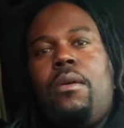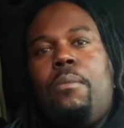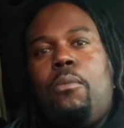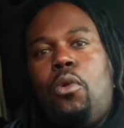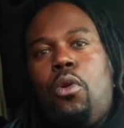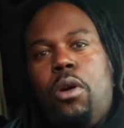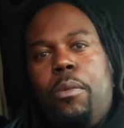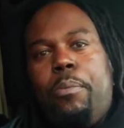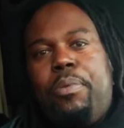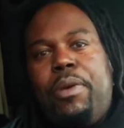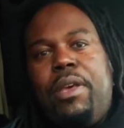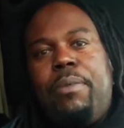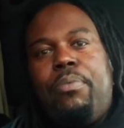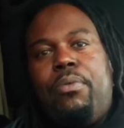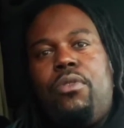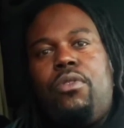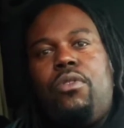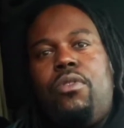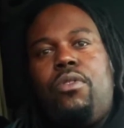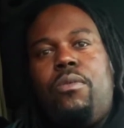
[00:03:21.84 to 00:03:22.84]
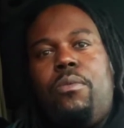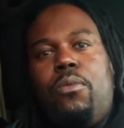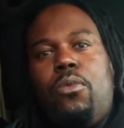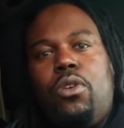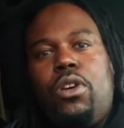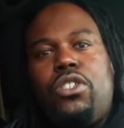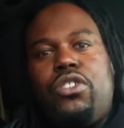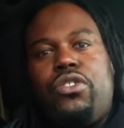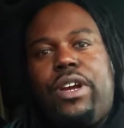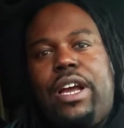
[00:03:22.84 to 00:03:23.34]
more people,
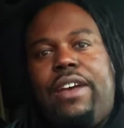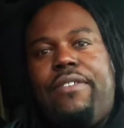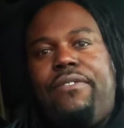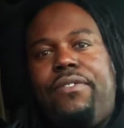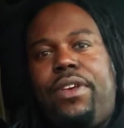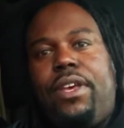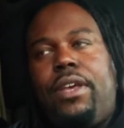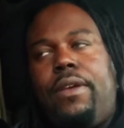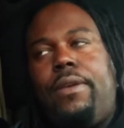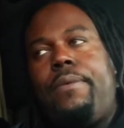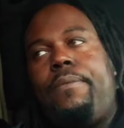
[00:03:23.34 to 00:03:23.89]
more traffic.